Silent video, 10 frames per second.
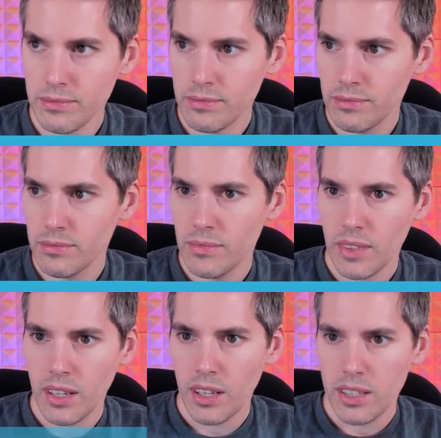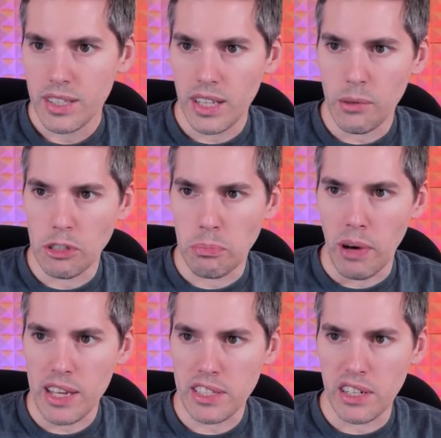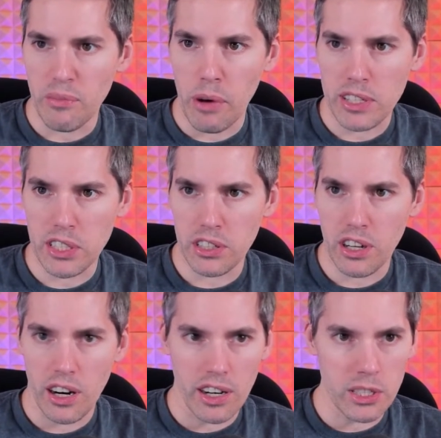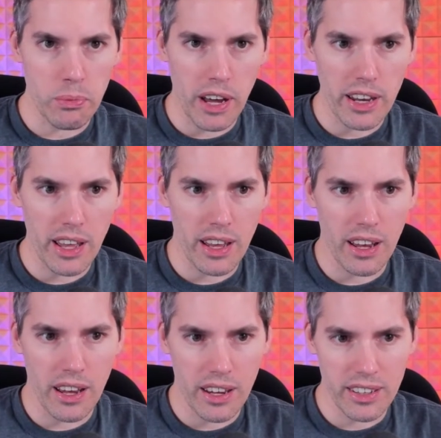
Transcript: It's not the most busted of busted cards, but uh,